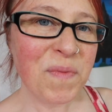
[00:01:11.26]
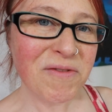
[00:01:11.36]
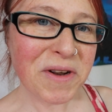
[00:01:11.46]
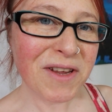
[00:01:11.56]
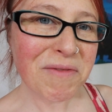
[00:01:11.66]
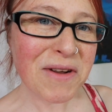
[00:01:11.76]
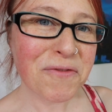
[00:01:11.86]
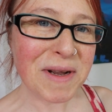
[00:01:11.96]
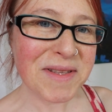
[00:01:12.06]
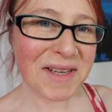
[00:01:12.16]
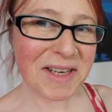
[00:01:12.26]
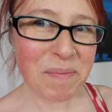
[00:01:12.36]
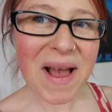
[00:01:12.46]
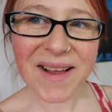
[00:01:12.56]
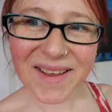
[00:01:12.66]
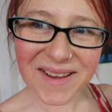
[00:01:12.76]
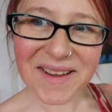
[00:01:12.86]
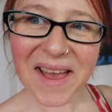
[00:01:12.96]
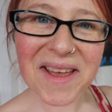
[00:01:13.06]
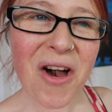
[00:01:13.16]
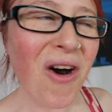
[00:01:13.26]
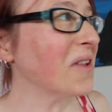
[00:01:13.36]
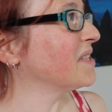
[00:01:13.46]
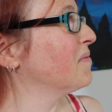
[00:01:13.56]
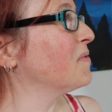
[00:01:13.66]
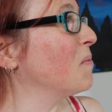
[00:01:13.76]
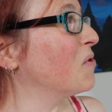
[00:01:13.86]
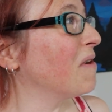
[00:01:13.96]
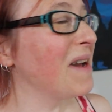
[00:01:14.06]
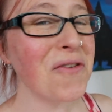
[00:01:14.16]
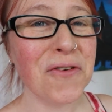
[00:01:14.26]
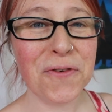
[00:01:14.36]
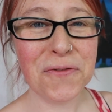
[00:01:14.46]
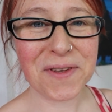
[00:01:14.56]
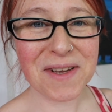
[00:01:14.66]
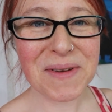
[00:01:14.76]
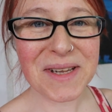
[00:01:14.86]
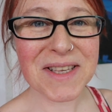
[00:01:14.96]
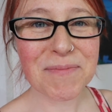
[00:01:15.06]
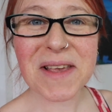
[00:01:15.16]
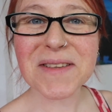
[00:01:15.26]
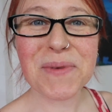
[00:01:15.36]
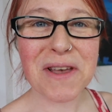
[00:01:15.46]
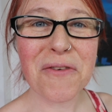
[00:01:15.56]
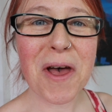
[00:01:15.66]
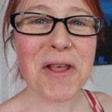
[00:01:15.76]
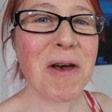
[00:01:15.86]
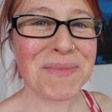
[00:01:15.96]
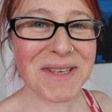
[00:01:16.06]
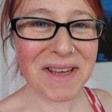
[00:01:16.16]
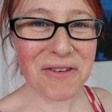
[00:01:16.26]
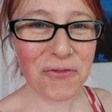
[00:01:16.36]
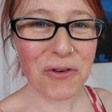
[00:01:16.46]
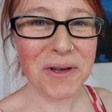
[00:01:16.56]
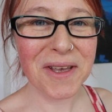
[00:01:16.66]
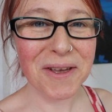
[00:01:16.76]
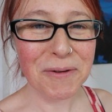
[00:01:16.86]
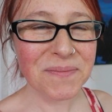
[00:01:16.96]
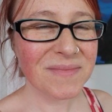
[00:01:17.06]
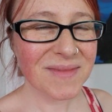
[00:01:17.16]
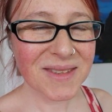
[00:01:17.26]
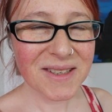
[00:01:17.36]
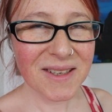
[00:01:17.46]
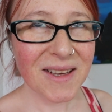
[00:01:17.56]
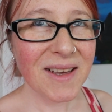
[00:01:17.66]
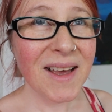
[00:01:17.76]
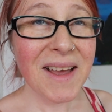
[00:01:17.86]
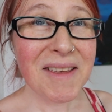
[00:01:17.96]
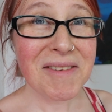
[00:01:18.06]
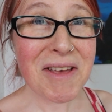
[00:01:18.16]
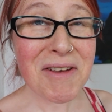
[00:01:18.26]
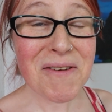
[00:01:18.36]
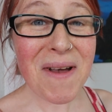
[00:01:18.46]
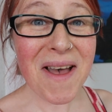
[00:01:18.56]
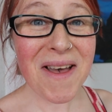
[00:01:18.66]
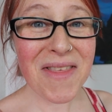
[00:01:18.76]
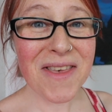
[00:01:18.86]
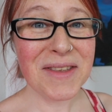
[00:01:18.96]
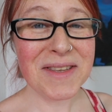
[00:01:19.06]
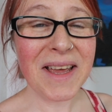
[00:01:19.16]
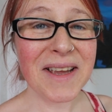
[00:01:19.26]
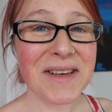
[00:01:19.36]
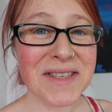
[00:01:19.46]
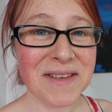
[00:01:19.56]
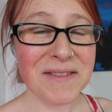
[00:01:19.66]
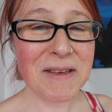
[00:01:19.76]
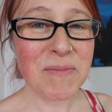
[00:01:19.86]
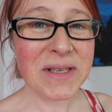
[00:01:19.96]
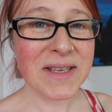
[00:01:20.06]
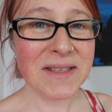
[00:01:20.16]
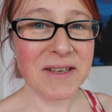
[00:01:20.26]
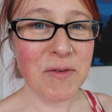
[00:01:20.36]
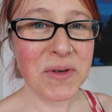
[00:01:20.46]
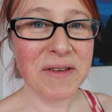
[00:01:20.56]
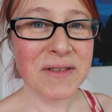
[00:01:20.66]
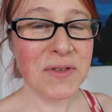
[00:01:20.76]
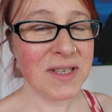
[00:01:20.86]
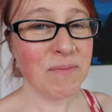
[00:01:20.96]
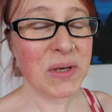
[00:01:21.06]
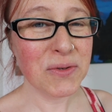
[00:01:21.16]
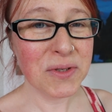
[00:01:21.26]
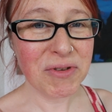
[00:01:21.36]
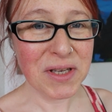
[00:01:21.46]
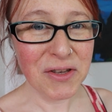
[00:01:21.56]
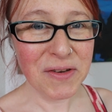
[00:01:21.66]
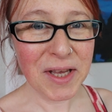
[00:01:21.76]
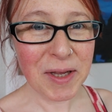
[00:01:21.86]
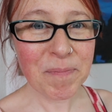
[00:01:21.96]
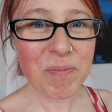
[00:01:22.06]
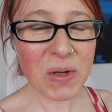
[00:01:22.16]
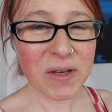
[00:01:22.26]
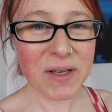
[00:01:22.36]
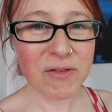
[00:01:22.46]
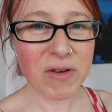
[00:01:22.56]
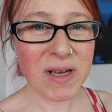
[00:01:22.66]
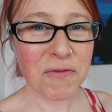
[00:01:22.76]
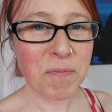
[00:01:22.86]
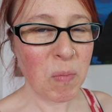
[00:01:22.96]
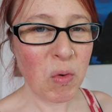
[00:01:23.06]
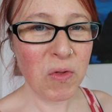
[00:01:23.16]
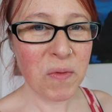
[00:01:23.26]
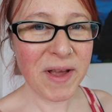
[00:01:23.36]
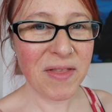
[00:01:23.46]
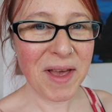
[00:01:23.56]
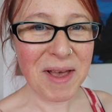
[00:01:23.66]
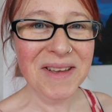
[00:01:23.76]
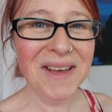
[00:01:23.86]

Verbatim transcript: I've been running around frantically packing and getting hot. I'm, I'm all right. I've got 15 minutes, but there's a bit of an update for you. You know, uh, the other day I said that my dad and I were going to visit my daughter at uni. We're going to drive all the way there.